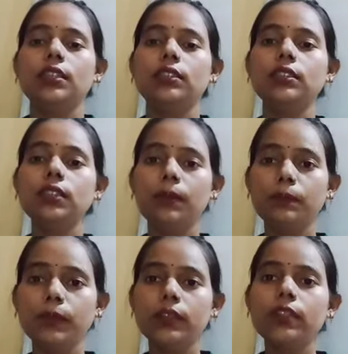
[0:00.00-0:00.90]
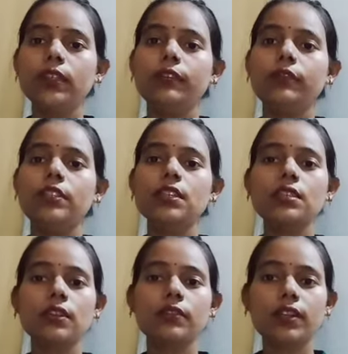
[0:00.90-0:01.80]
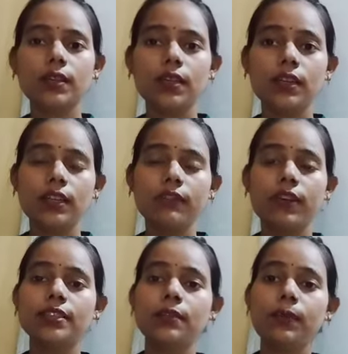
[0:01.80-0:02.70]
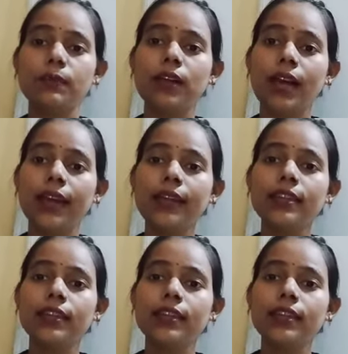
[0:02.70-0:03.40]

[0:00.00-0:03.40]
the number which is divisible by